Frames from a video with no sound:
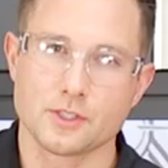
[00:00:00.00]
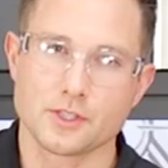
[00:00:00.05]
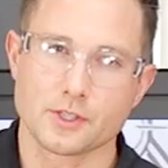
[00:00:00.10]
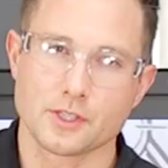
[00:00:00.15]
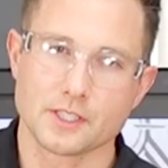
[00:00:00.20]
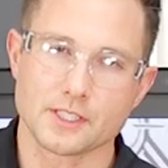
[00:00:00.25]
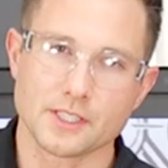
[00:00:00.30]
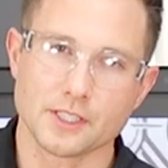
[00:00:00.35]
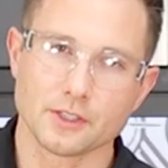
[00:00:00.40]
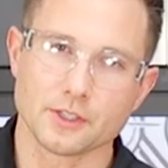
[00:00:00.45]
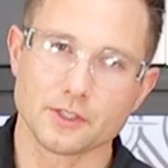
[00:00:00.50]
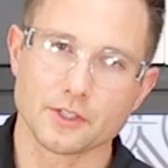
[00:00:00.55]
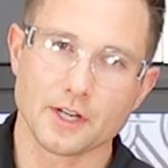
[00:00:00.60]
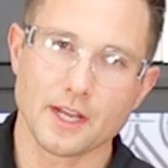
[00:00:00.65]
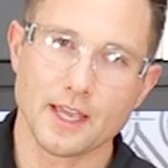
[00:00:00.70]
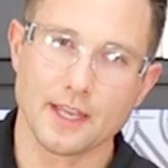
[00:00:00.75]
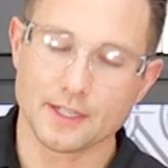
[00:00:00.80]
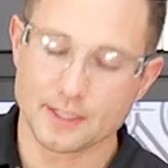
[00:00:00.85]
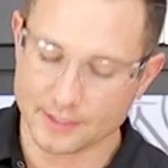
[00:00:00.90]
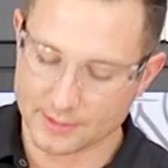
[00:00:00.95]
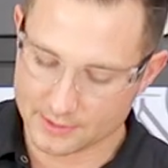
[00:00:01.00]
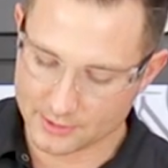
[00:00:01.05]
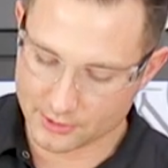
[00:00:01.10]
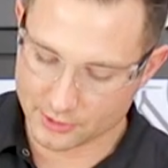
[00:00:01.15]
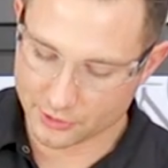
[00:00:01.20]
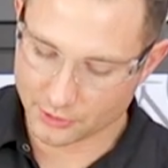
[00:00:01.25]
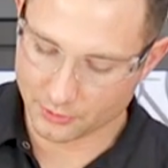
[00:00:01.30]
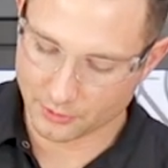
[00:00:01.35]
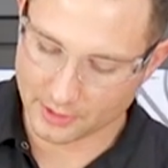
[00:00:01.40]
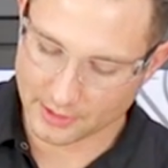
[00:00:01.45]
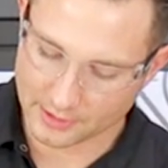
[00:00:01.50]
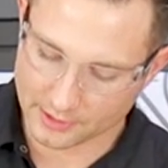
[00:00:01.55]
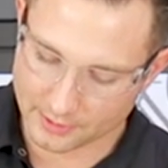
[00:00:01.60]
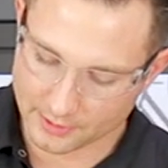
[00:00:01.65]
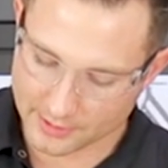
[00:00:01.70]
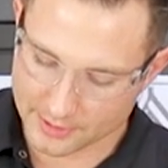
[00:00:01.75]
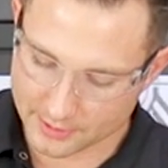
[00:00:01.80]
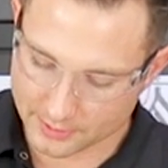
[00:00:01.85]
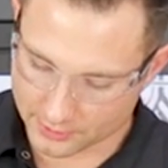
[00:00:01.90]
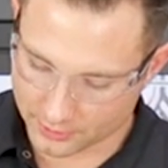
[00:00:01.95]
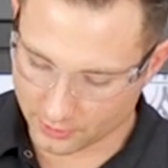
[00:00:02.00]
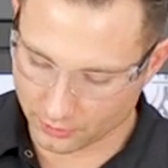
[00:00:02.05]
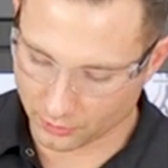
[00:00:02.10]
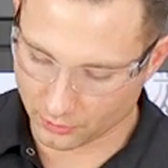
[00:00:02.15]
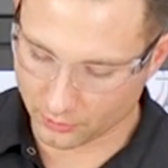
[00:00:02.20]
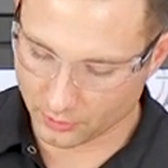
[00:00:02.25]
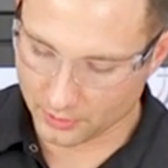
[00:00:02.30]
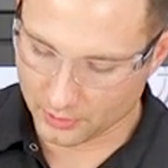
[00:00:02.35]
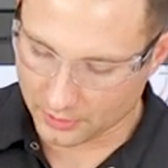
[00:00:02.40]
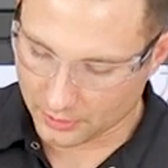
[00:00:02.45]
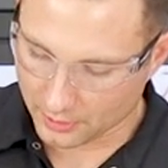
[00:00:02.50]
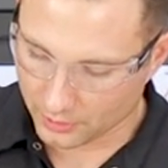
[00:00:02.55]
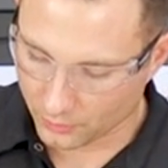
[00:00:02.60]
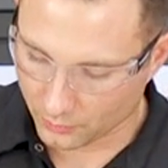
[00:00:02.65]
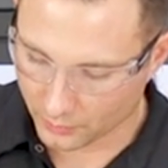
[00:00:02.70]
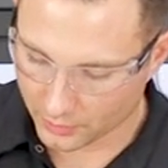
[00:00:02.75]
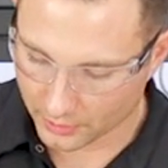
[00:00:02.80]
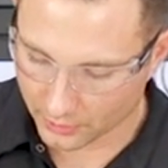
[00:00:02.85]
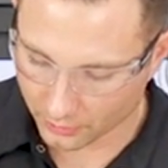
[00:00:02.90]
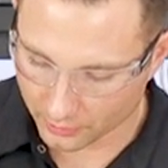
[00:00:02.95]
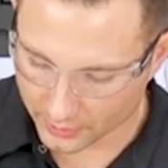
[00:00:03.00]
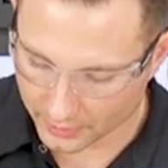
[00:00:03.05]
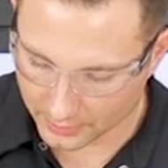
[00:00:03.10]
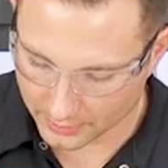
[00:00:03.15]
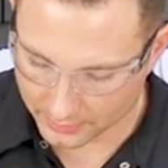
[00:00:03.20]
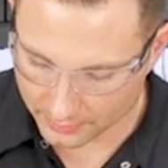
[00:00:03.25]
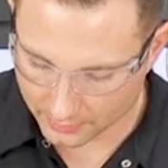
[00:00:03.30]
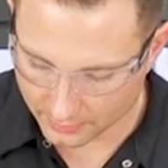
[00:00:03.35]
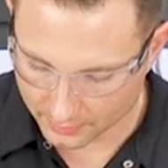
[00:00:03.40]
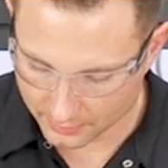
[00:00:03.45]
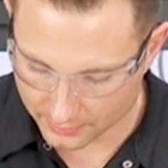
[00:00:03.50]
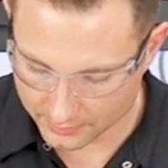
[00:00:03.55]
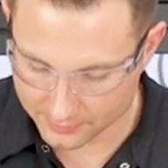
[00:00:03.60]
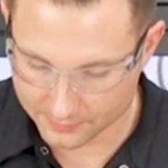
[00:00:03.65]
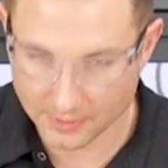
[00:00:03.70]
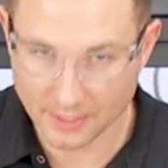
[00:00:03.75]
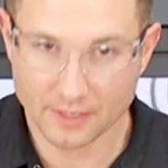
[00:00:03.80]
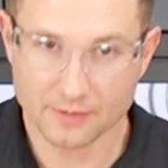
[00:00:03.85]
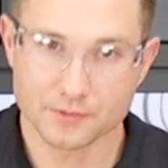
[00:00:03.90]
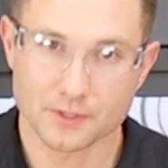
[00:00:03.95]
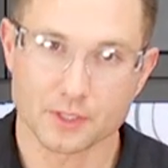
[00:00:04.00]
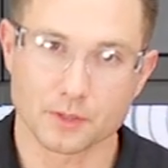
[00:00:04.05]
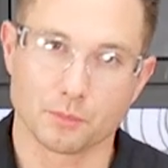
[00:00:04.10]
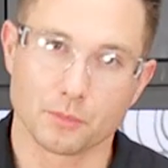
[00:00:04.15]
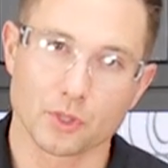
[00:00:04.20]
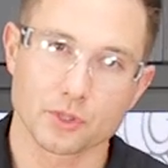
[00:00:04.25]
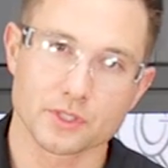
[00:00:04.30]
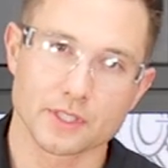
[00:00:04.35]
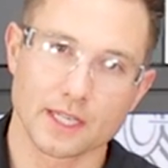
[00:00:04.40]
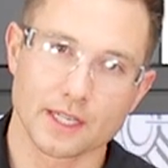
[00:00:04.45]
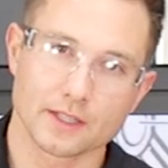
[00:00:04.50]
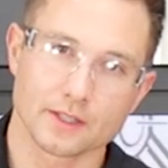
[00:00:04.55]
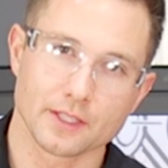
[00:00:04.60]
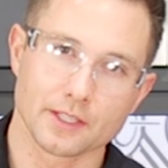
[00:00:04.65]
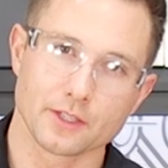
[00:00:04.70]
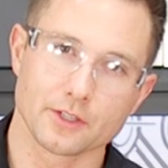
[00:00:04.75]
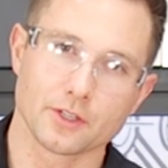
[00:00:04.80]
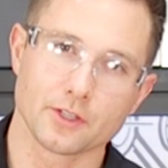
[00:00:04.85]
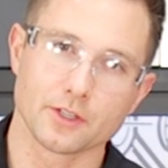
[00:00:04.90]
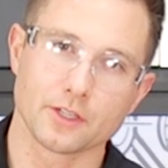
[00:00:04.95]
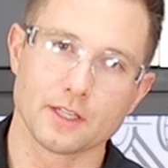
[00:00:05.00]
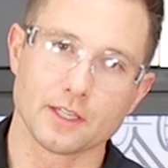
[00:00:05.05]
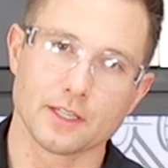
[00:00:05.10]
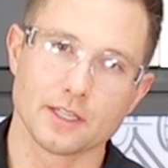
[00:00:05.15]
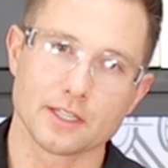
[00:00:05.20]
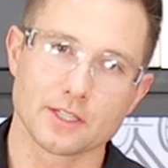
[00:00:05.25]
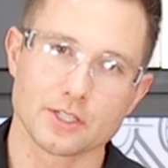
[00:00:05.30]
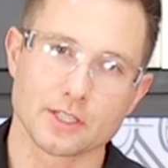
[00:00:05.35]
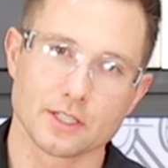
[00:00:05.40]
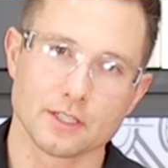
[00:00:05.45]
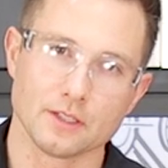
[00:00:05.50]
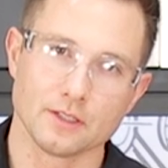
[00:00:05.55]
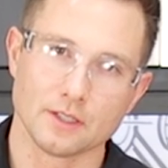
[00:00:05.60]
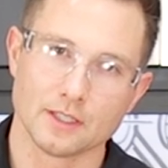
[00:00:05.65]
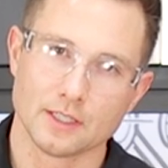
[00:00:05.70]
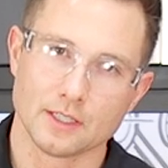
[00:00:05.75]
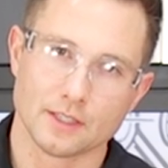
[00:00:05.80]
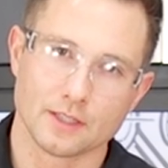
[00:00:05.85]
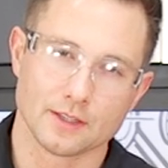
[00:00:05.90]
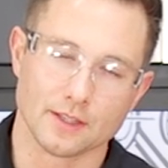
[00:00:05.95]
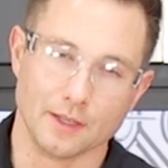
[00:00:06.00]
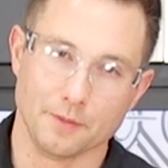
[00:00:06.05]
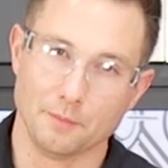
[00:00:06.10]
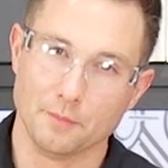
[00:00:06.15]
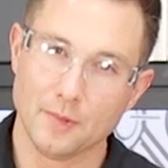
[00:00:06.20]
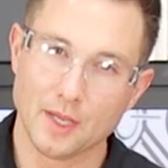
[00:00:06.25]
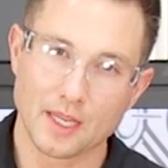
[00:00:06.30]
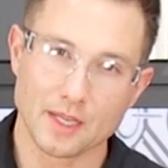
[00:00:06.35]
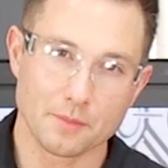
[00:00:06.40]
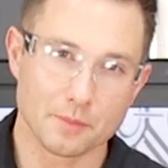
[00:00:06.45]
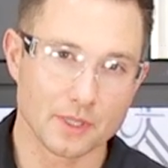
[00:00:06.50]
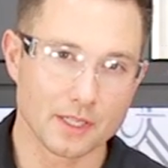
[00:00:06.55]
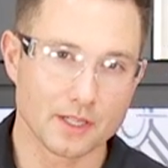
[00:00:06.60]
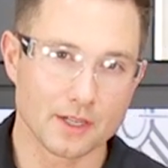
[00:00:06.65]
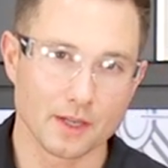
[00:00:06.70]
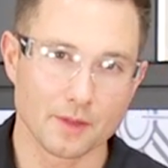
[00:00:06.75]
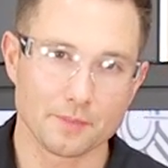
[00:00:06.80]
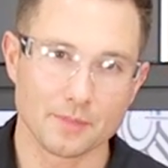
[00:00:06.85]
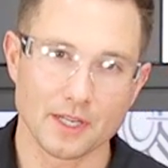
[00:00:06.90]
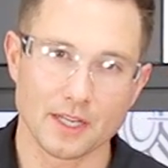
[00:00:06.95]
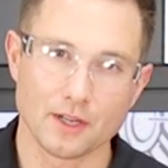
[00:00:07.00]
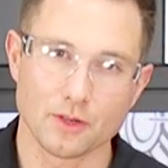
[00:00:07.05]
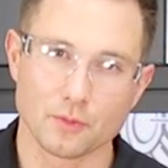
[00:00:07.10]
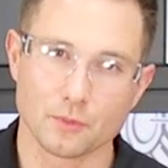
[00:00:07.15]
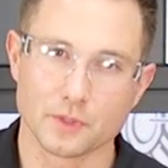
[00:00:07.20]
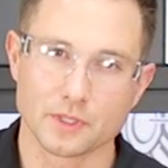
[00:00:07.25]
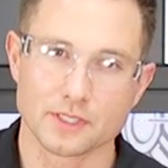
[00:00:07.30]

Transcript: So this cylinder head isn't showing any leaks, so we know that these valves are most likely in good condition. They may be cupped out.